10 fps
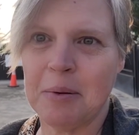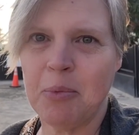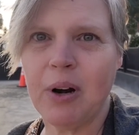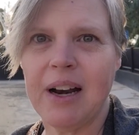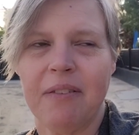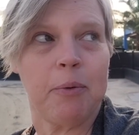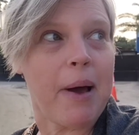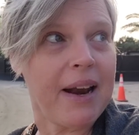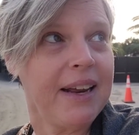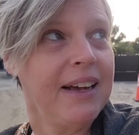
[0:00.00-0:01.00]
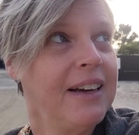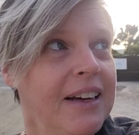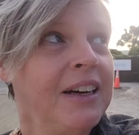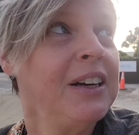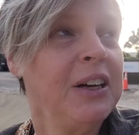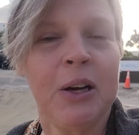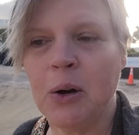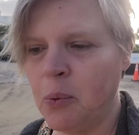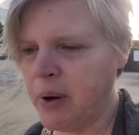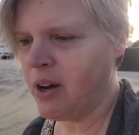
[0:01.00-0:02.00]
Good morning, everybody.
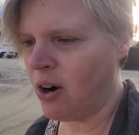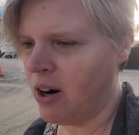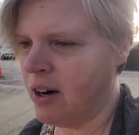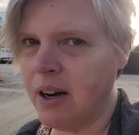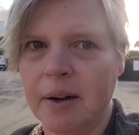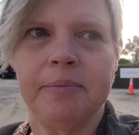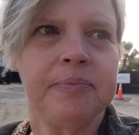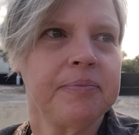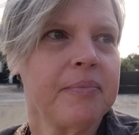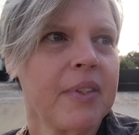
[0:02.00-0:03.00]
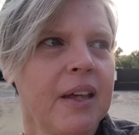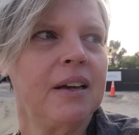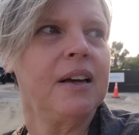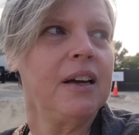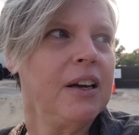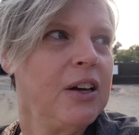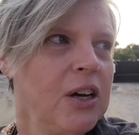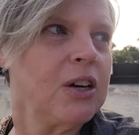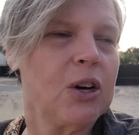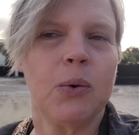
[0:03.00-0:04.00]
We are um,
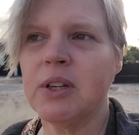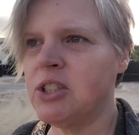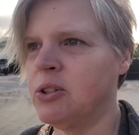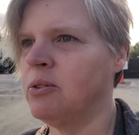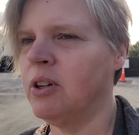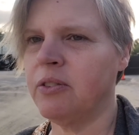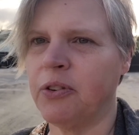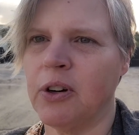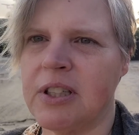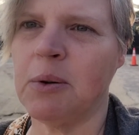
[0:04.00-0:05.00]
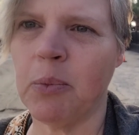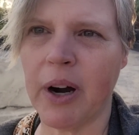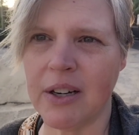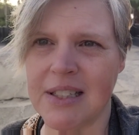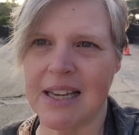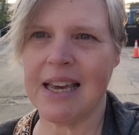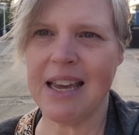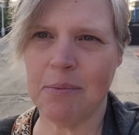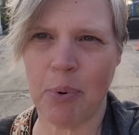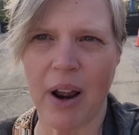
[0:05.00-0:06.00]
going to look for somewhere to
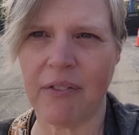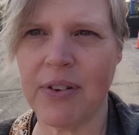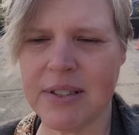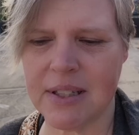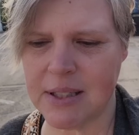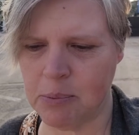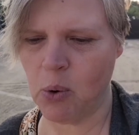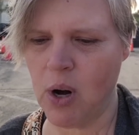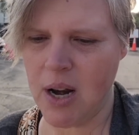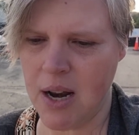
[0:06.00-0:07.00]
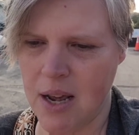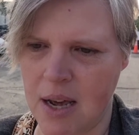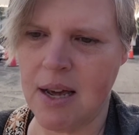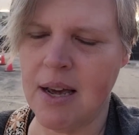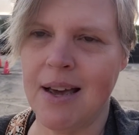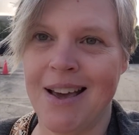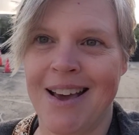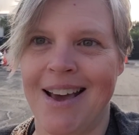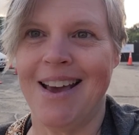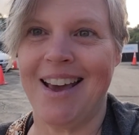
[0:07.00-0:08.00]
eat breakfast this morning.
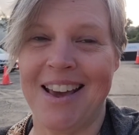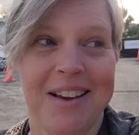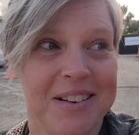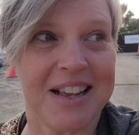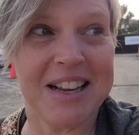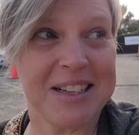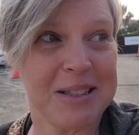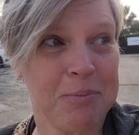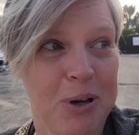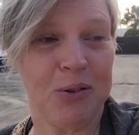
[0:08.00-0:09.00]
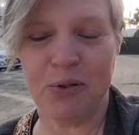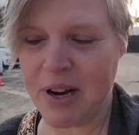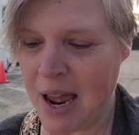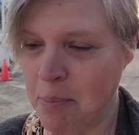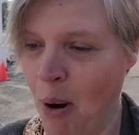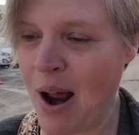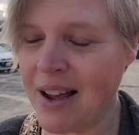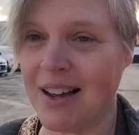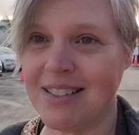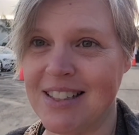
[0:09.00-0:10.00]
And it is a beautiful day.
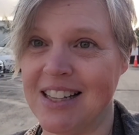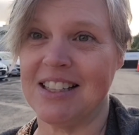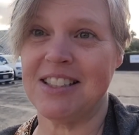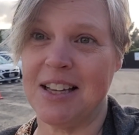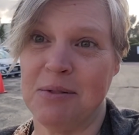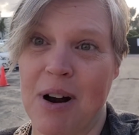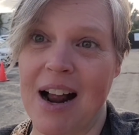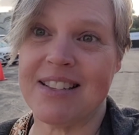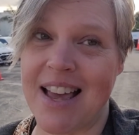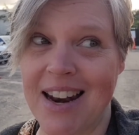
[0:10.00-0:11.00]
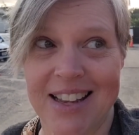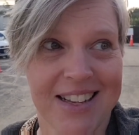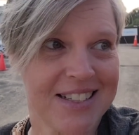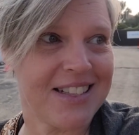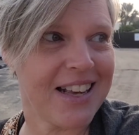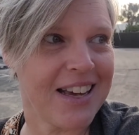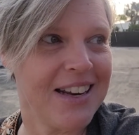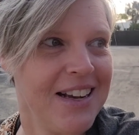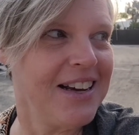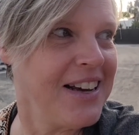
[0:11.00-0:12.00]
Bryant got to see the sunrise. I didn't get to see it.
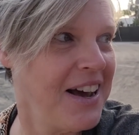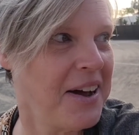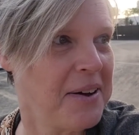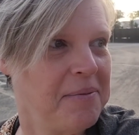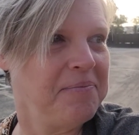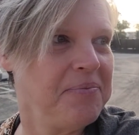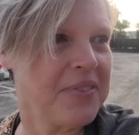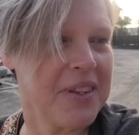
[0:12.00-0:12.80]
Um,